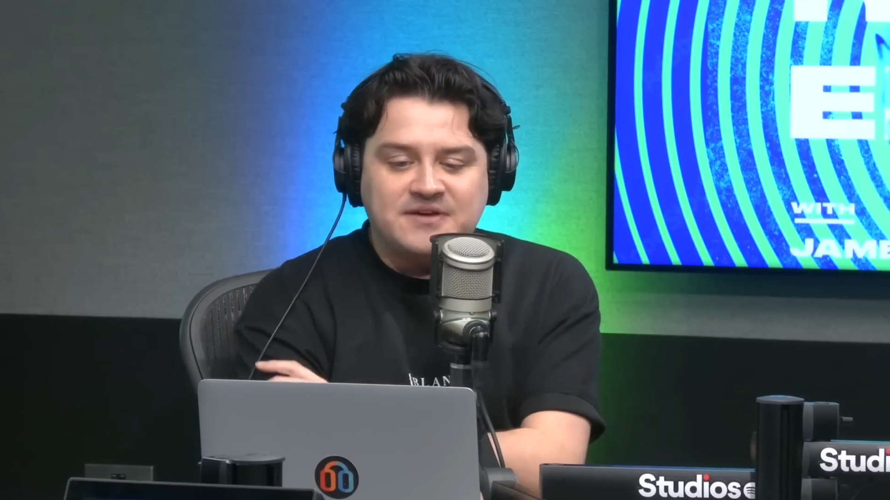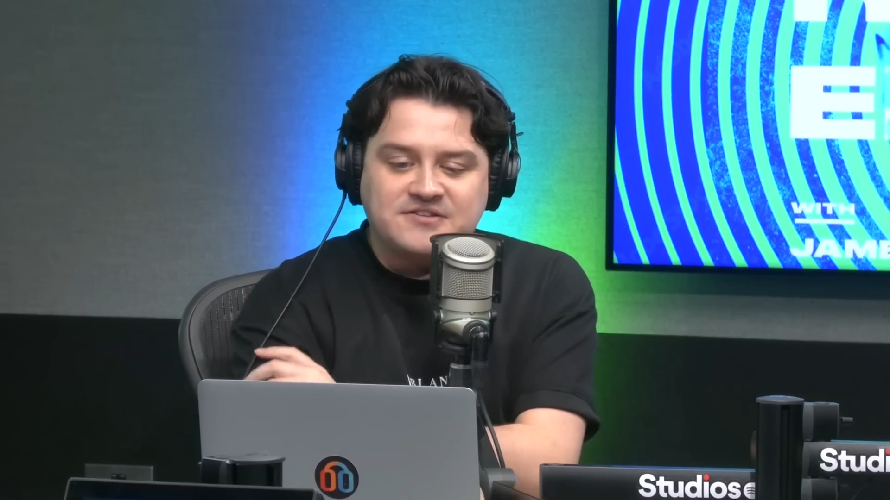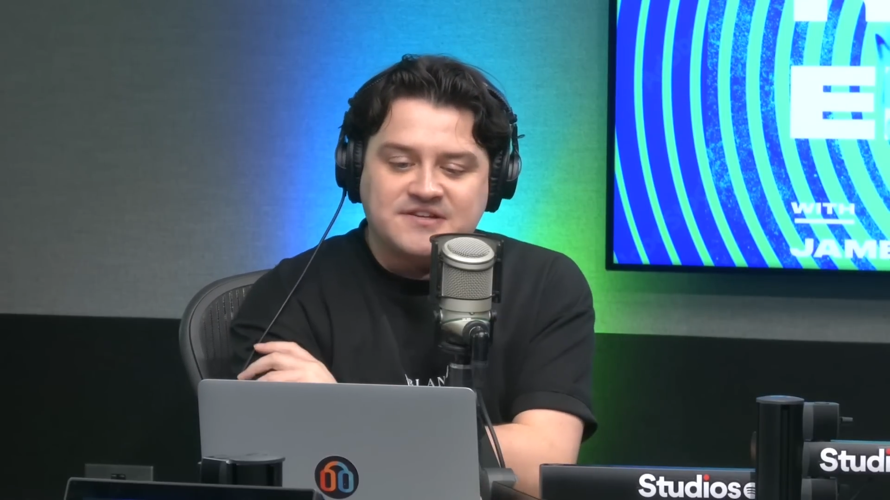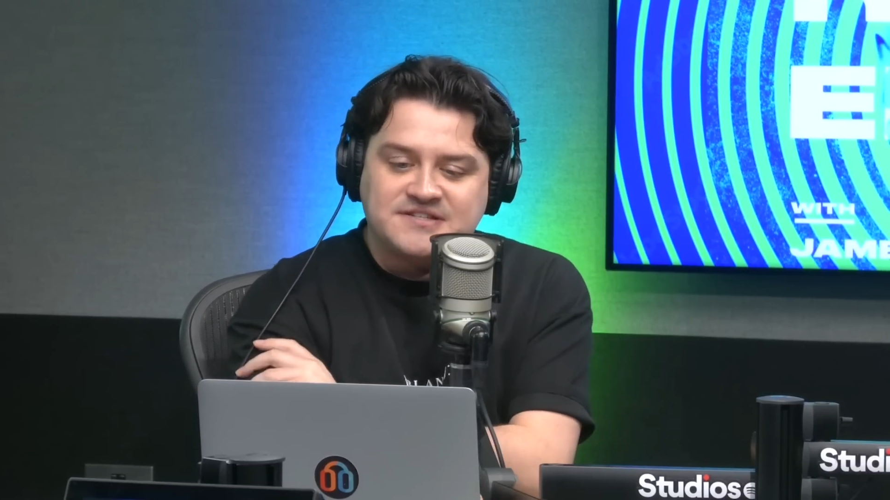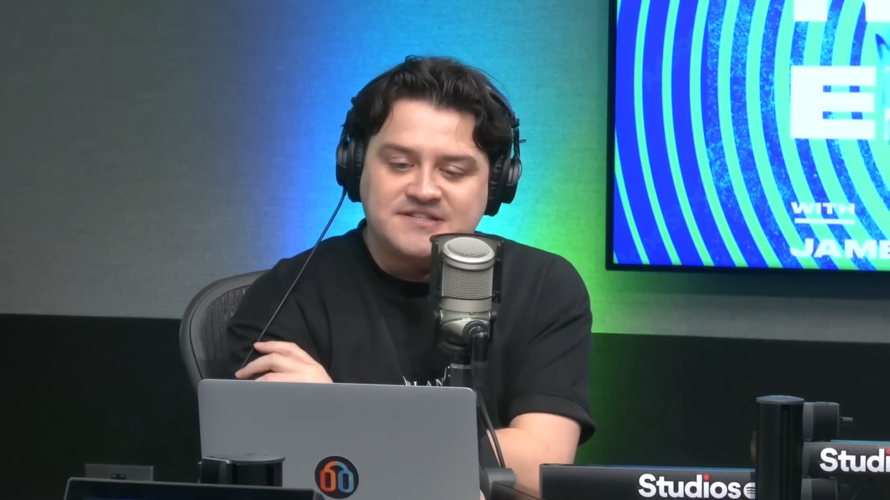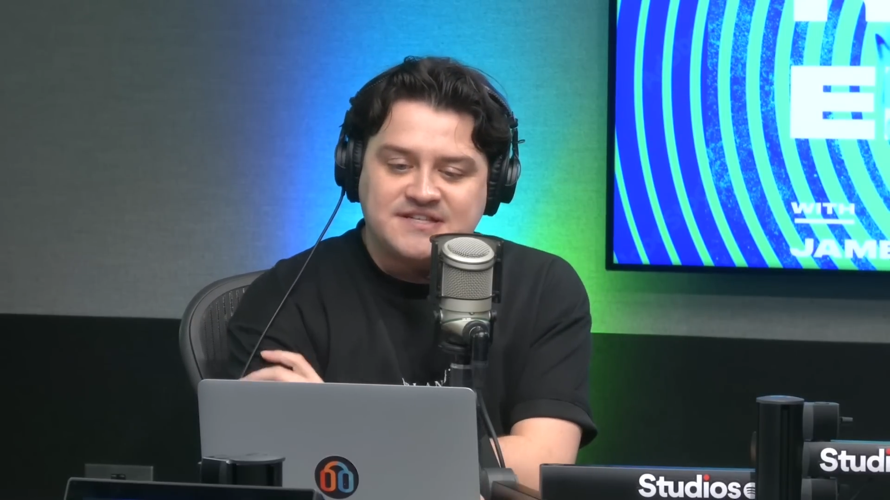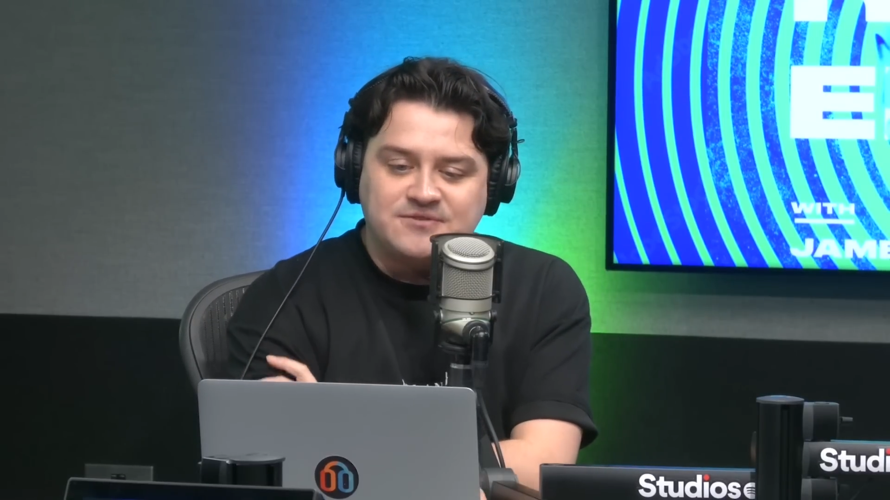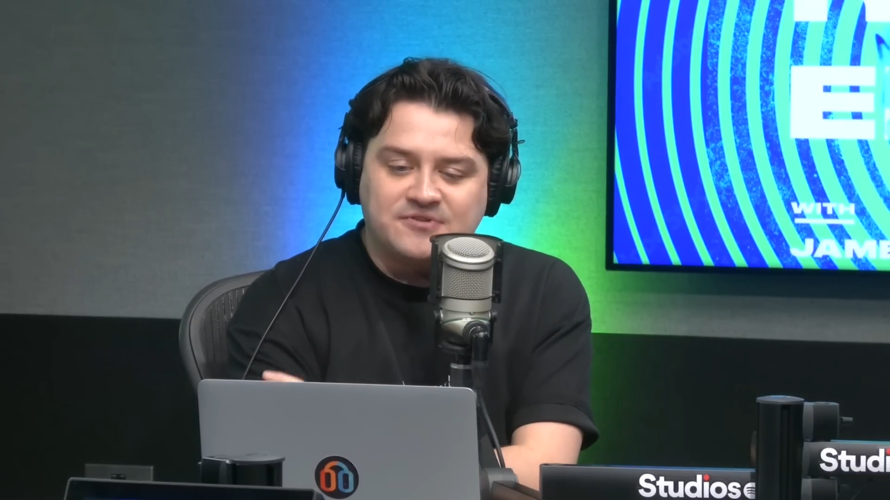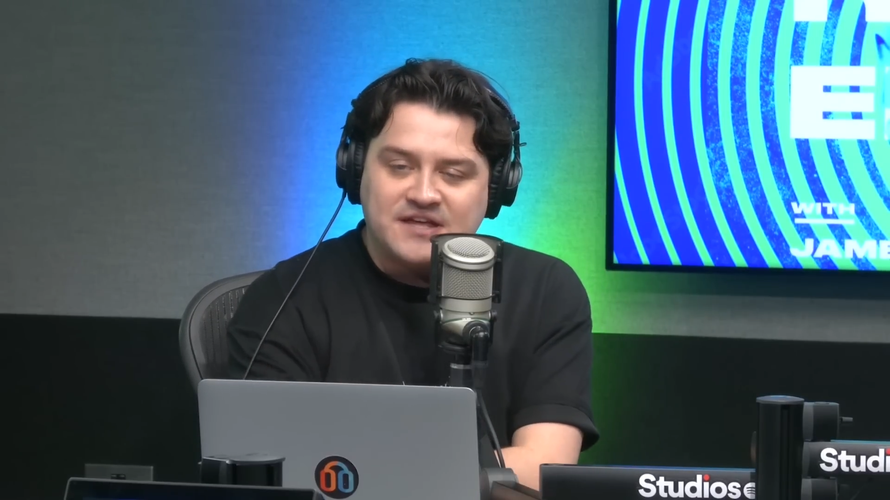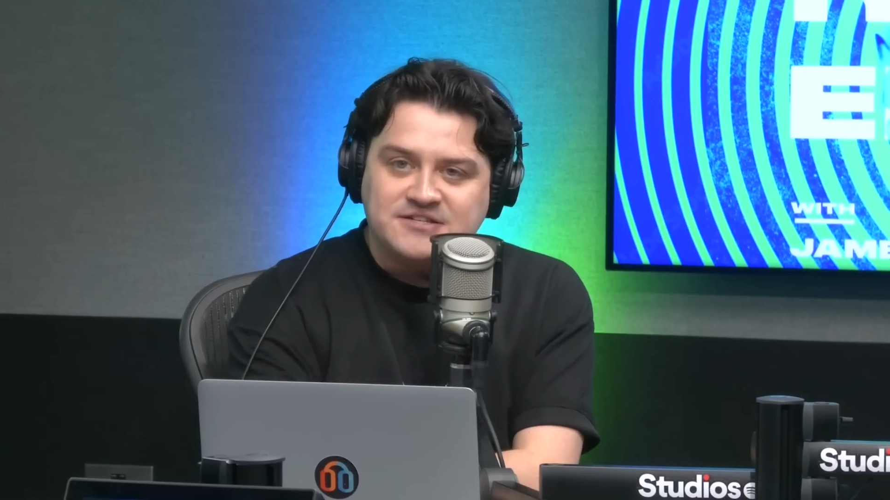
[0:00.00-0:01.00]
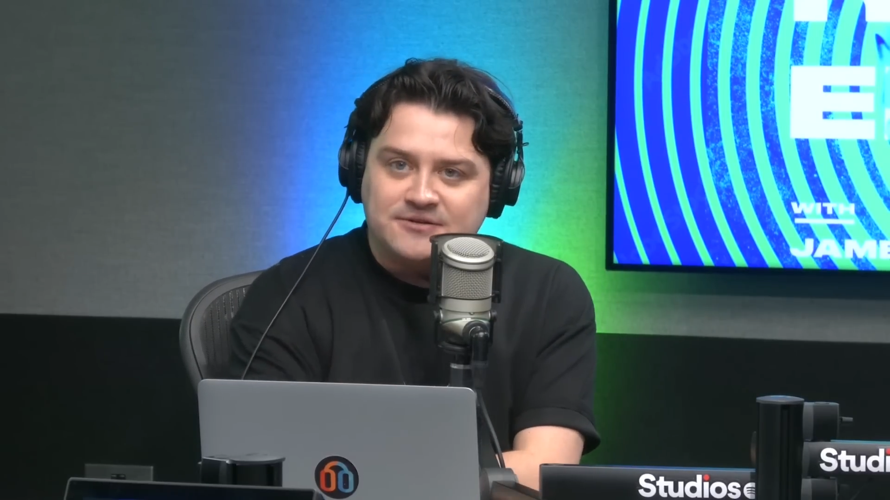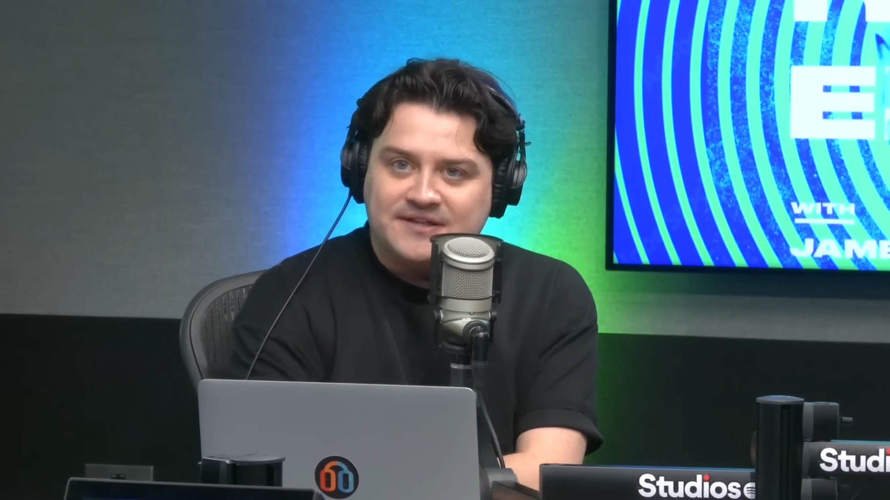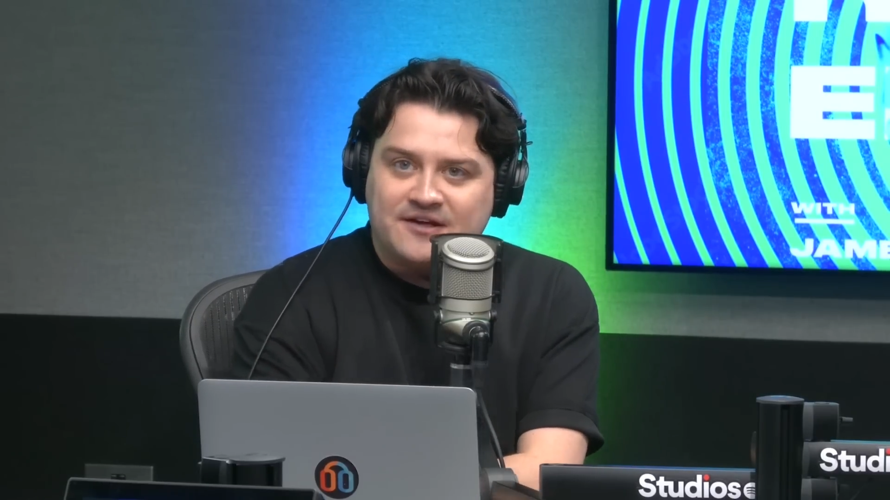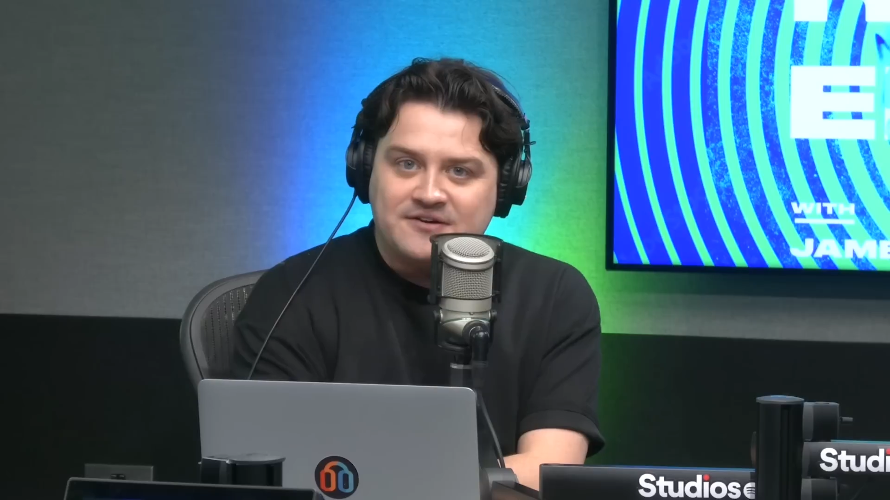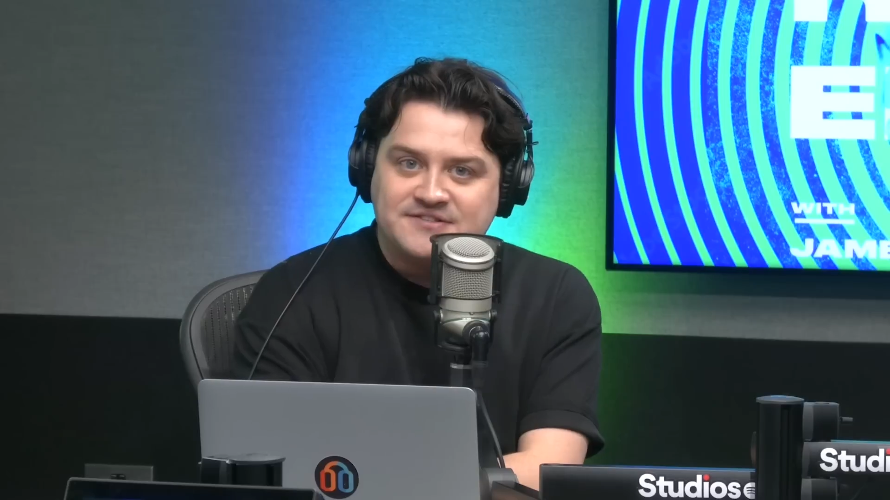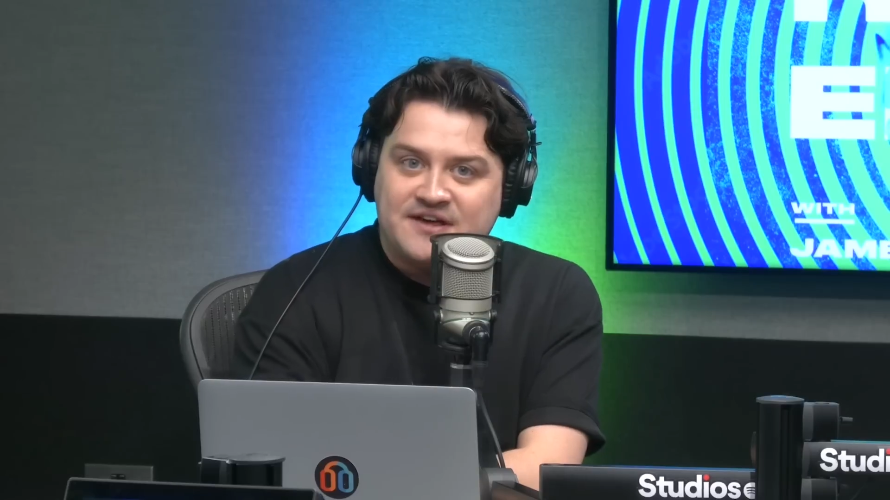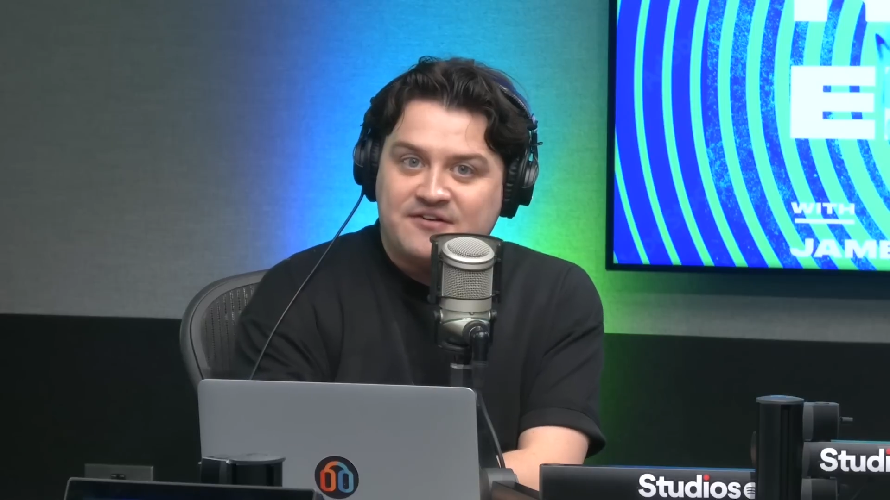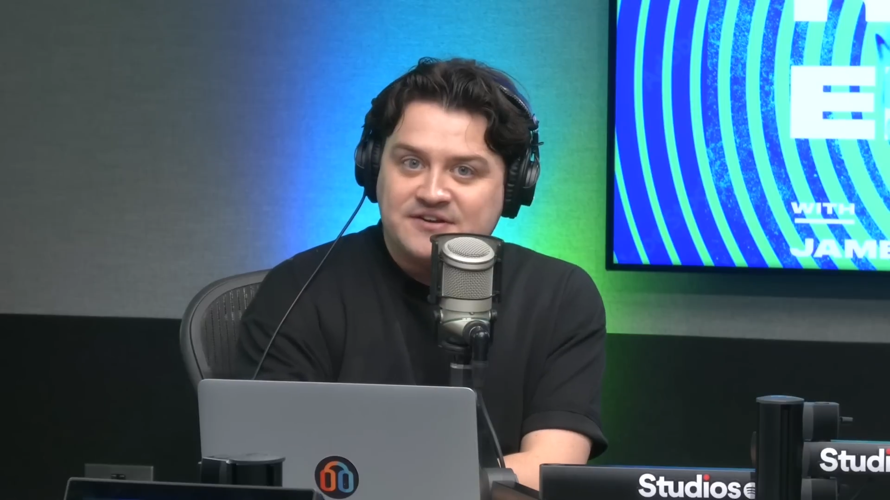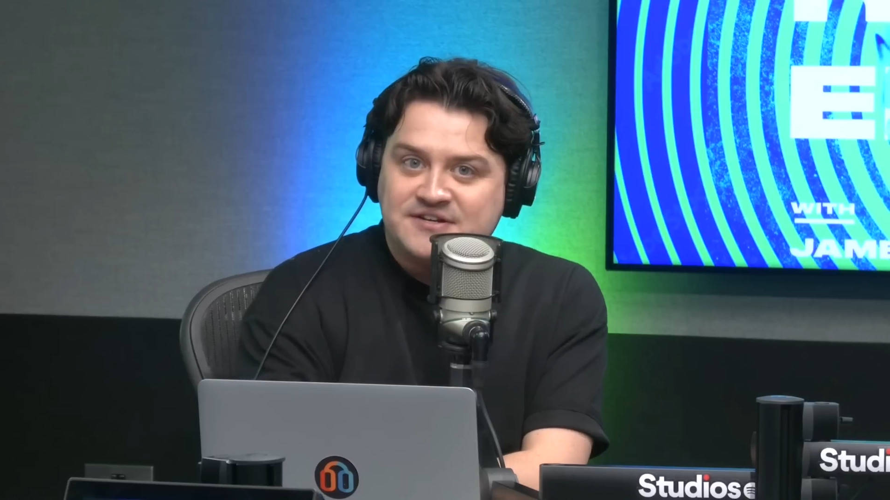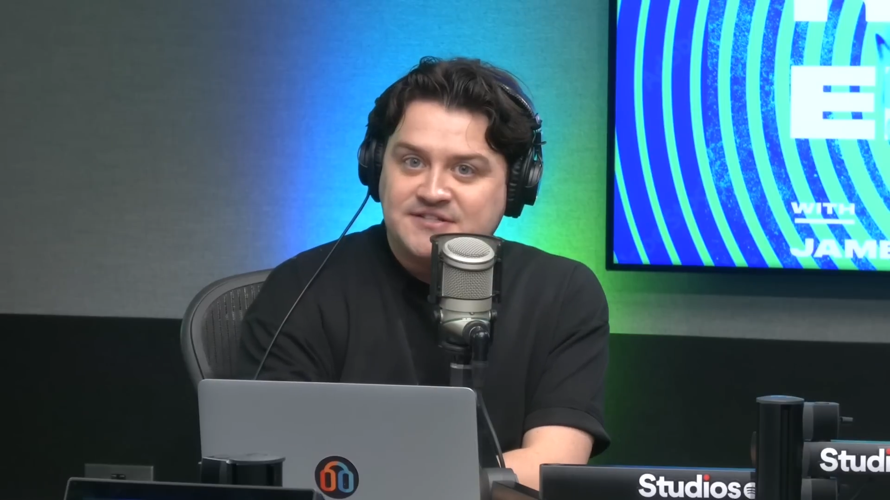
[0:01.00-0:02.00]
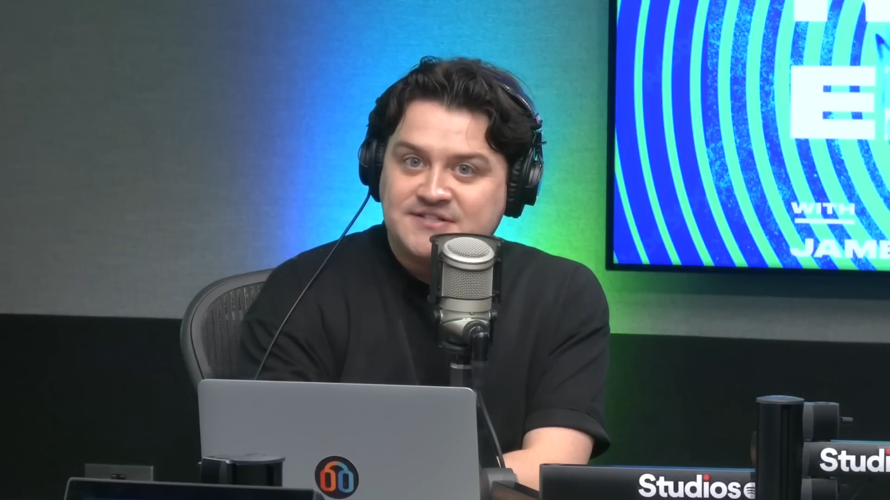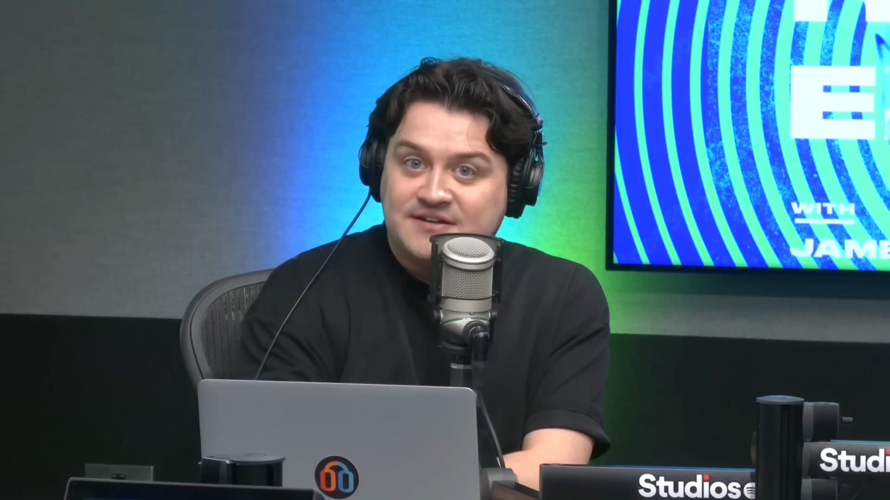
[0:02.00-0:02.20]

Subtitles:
interesting to see what they do in those areas,